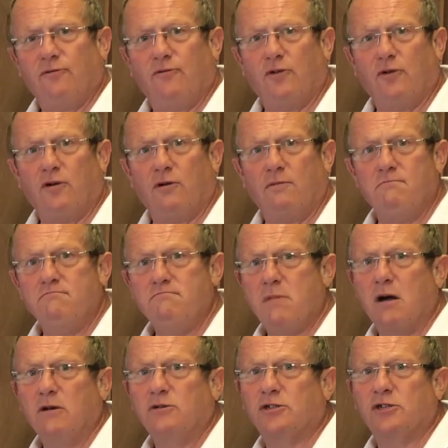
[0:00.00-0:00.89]
for
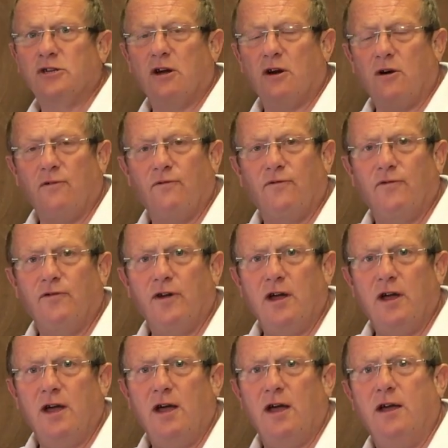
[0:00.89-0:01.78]
most of
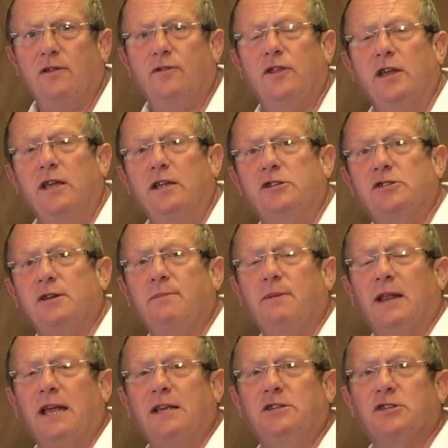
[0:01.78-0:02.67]
the
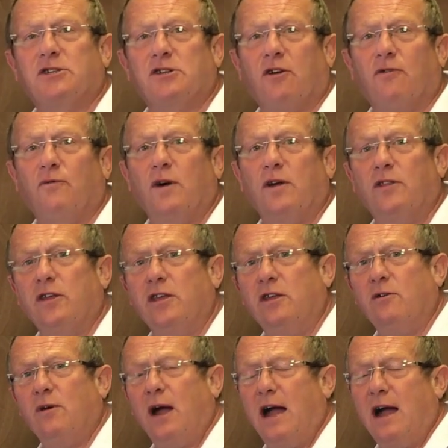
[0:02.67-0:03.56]
simulator software that
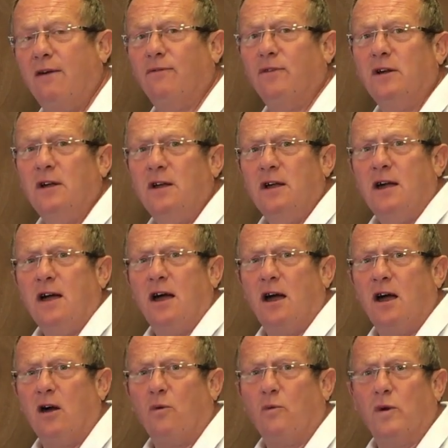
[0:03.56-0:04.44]
you have,
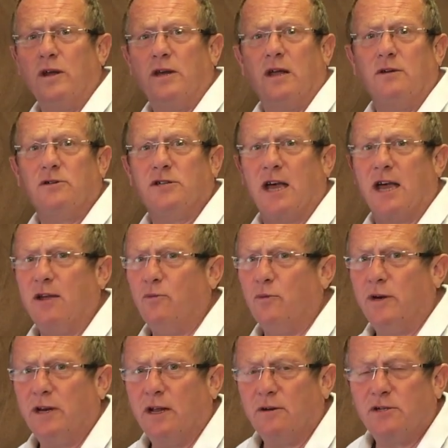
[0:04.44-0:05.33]
Windows
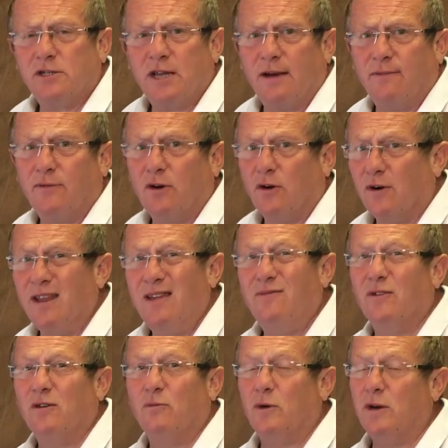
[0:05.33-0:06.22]
8, Windows 7 or
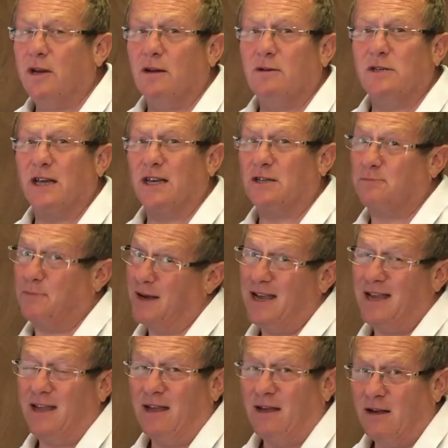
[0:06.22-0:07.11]
even Windows
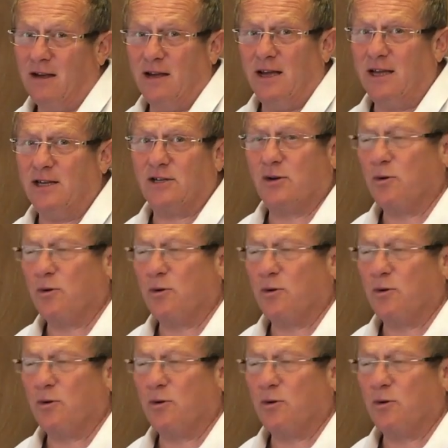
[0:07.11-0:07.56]
XP is